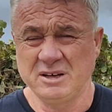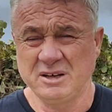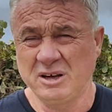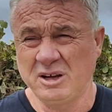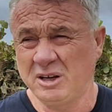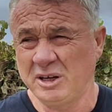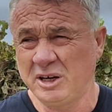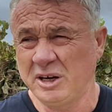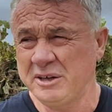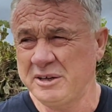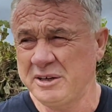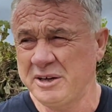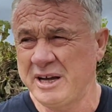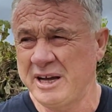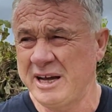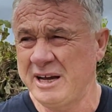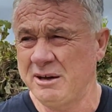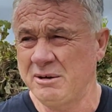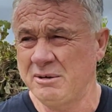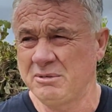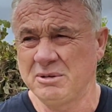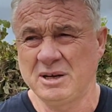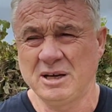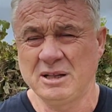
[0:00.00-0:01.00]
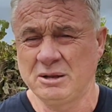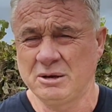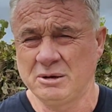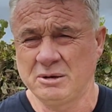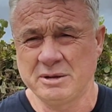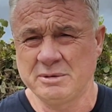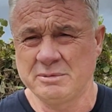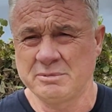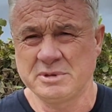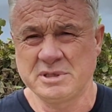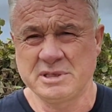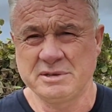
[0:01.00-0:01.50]
I don't know how a lot of
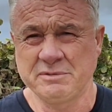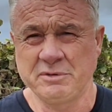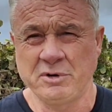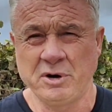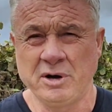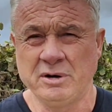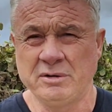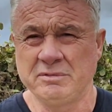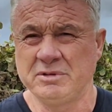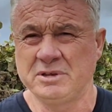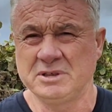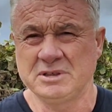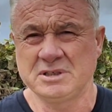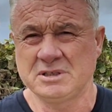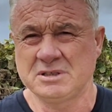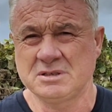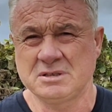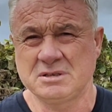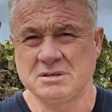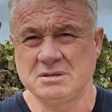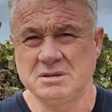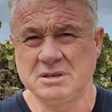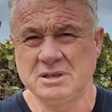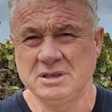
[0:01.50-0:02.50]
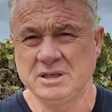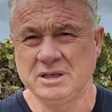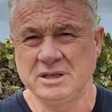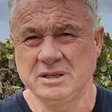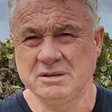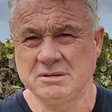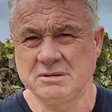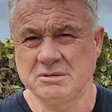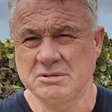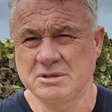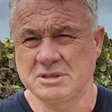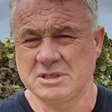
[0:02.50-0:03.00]
them survived.
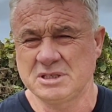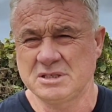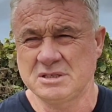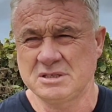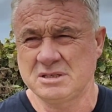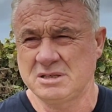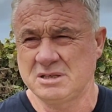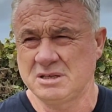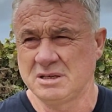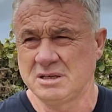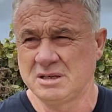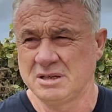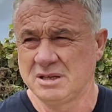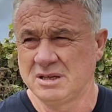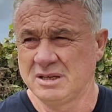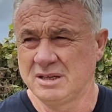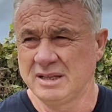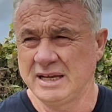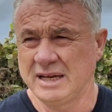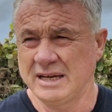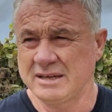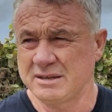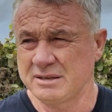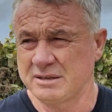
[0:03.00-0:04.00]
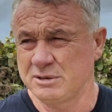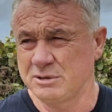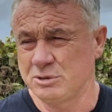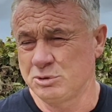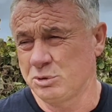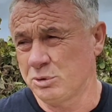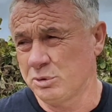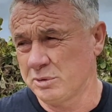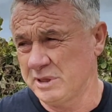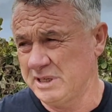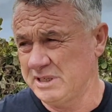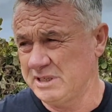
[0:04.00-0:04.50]
Just luck of the
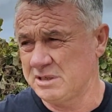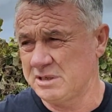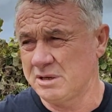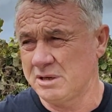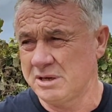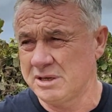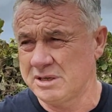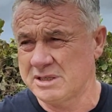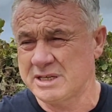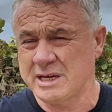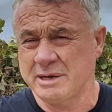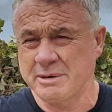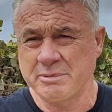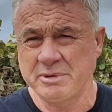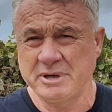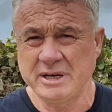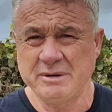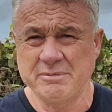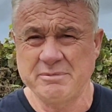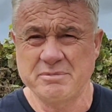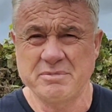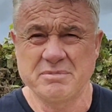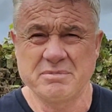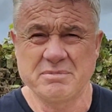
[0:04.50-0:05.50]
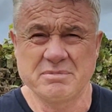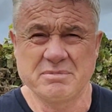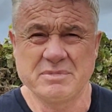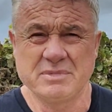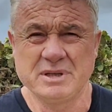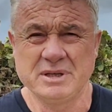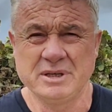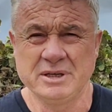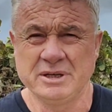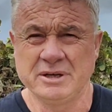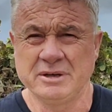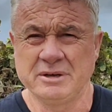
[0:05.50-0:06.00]
draw, these guys coming up,
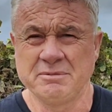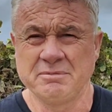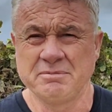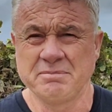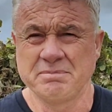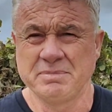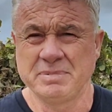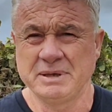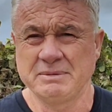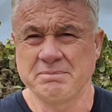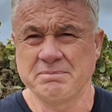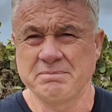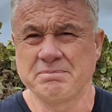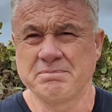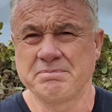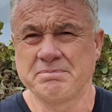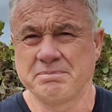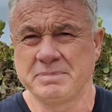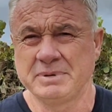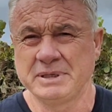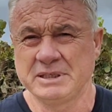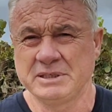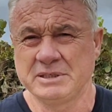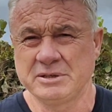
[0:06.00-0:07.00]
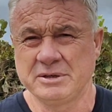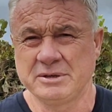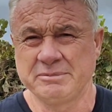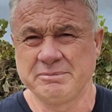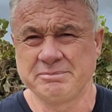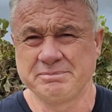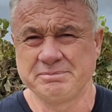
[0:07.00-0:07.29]
big time.